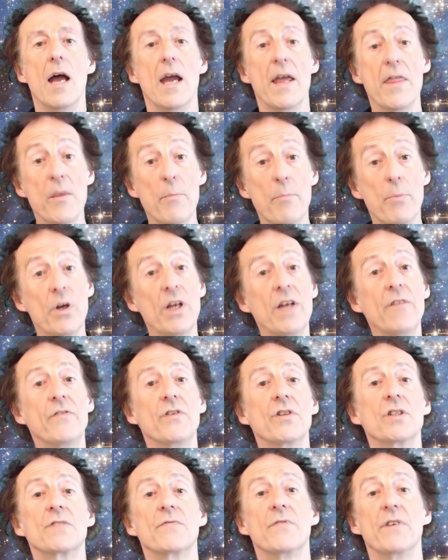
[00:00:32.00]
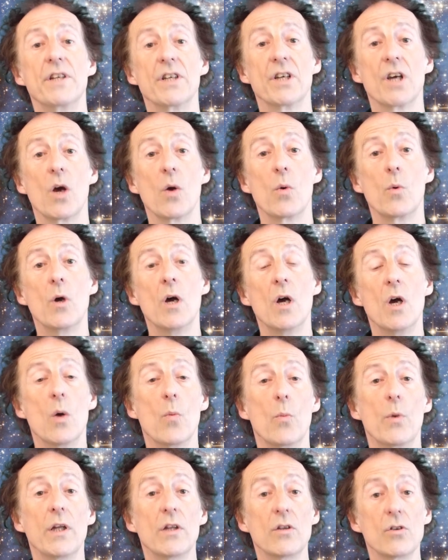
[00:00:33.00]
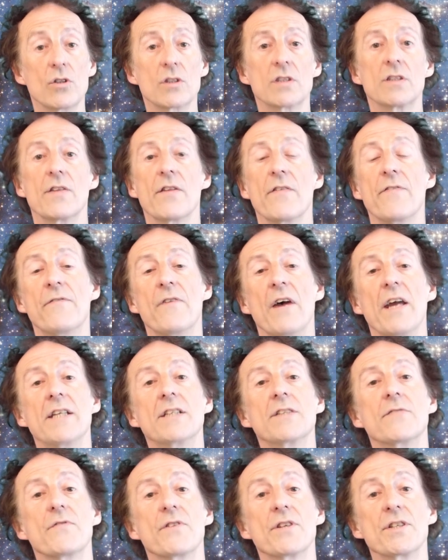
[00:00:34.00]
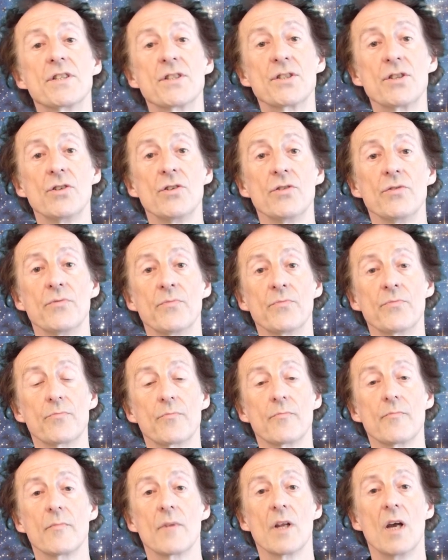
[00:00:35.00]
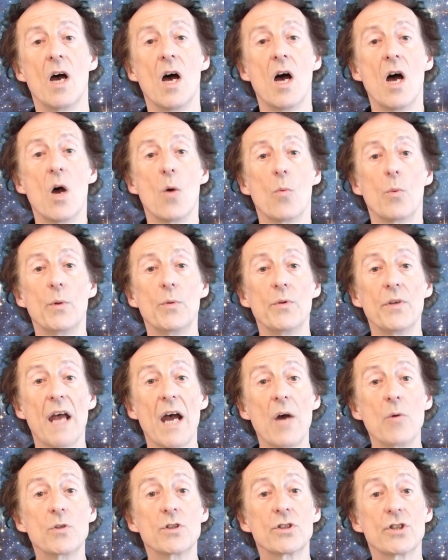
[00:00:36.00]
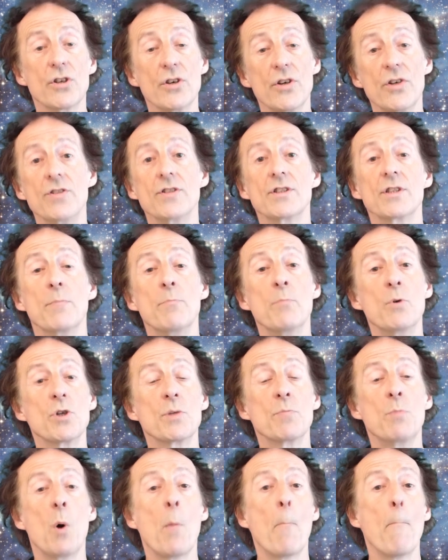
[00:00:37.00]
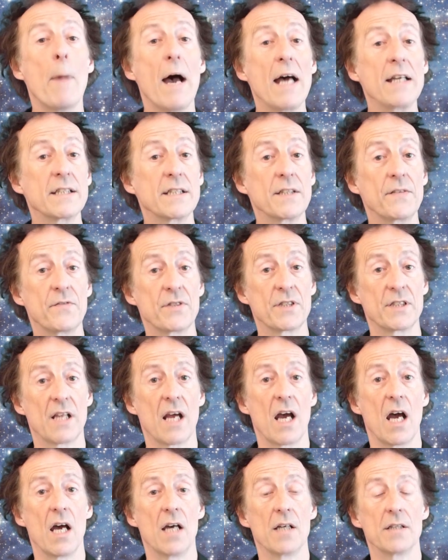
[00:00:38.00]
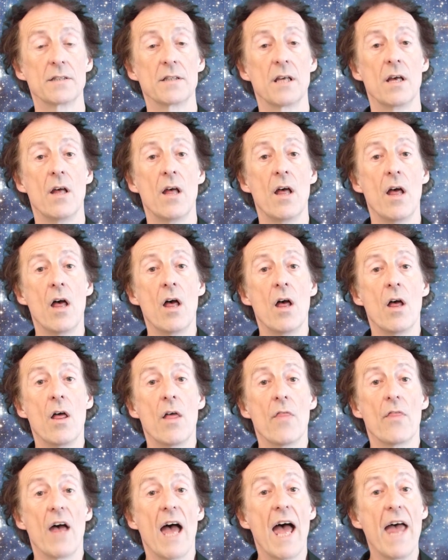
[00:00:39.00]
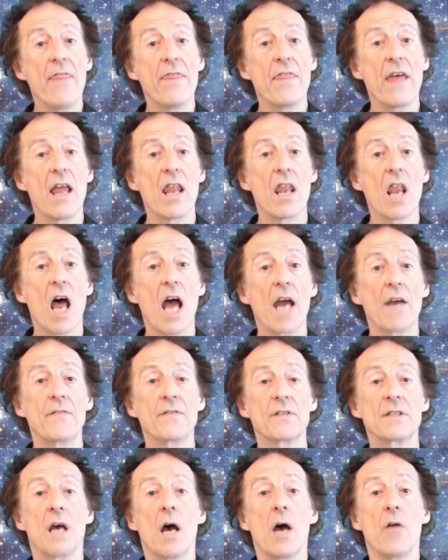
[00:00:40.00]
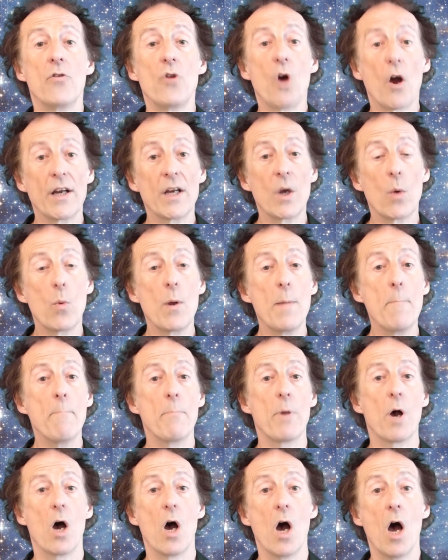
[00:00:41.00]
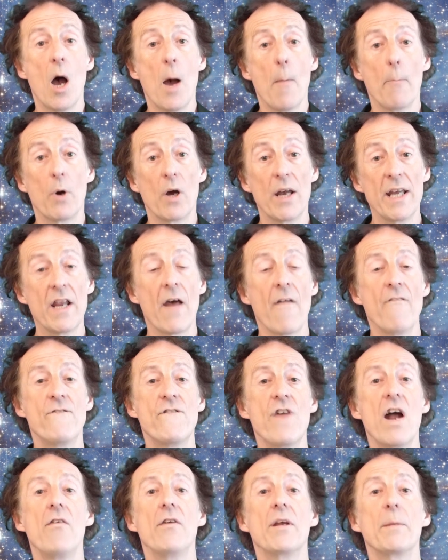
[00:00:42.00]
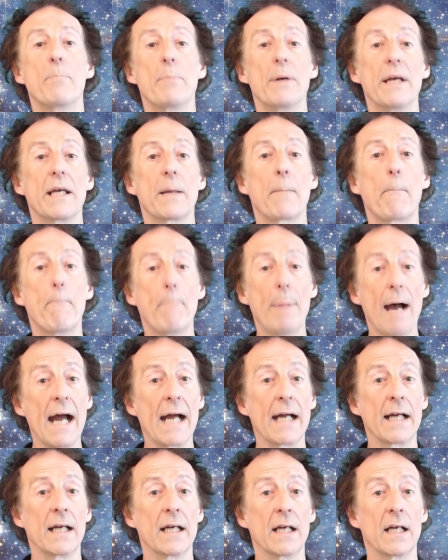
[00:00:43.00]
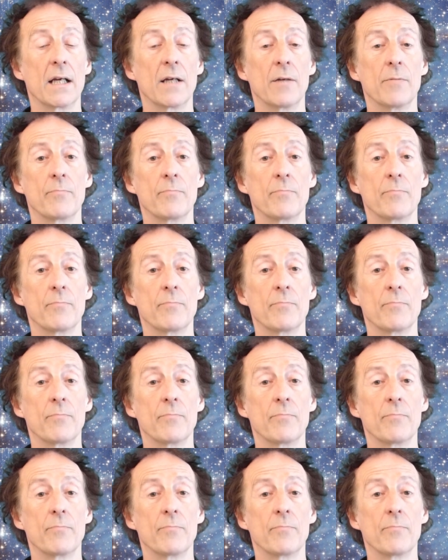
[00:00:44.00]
In the previous video, we looked at the fate of the Sun. We will now turn to much more massive stars that end their lives not in a whimper, but in a very big bang.